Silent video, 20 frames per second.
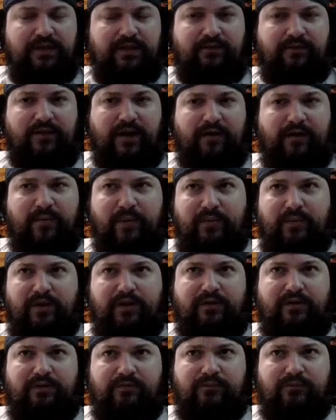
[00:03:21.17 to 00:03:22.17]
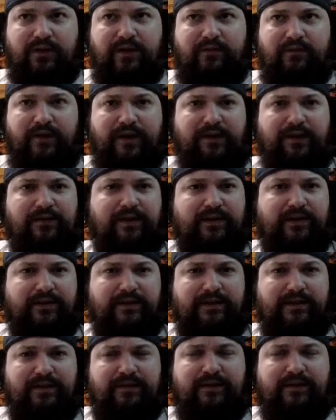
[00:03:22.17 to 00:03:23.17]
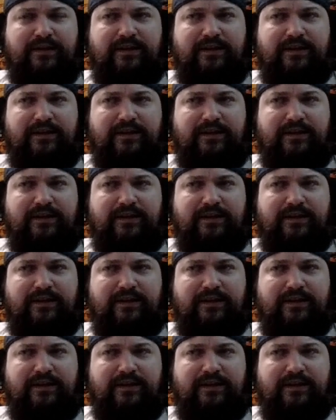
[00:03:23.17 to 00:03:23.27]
If I remember what I read correctly,